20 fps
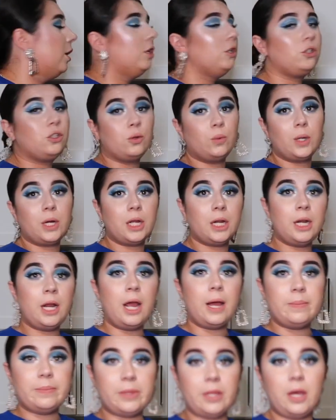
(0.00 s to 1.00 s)
So, we're going
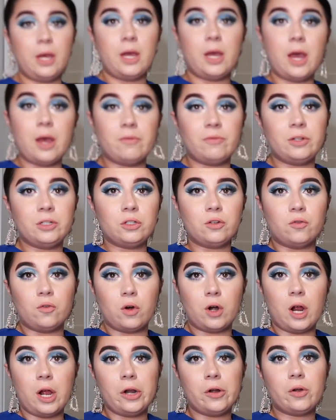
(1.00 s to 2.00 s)
to up the oven to
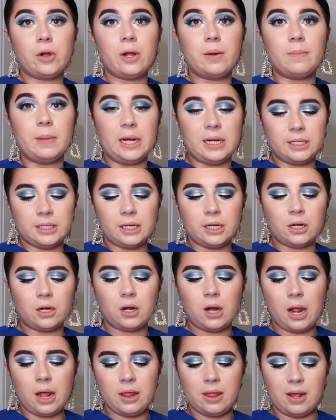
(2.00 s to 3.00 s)
400, make
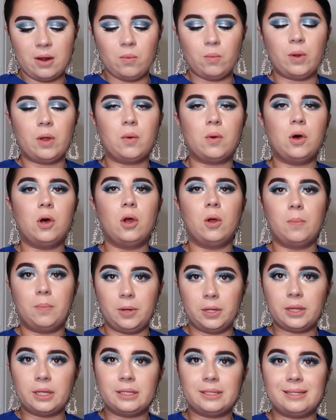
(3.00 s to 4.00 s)
dinner, and then we will
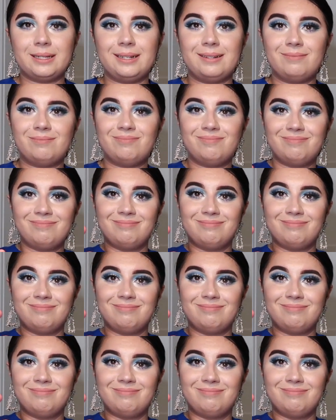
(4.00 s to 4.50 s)
put this in.